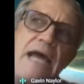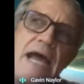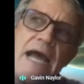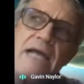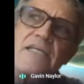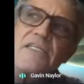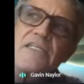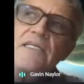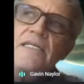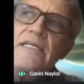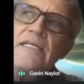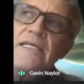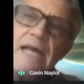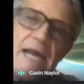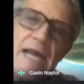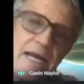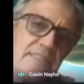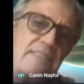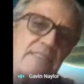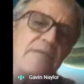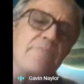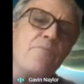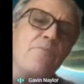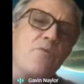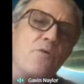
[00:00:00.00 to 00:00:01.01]
actually
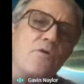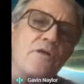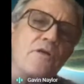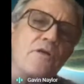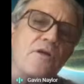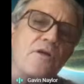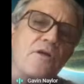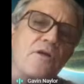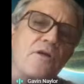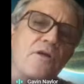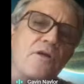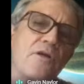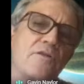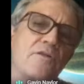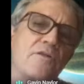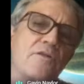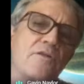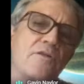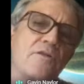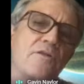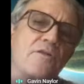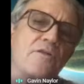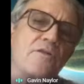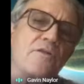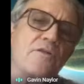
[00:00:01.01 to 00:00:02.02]
has important
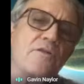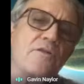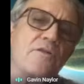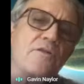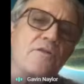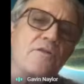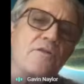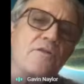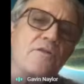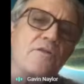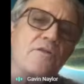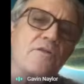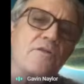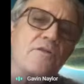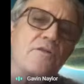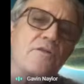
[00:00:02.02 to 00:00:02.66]
consequences. Well, here we go.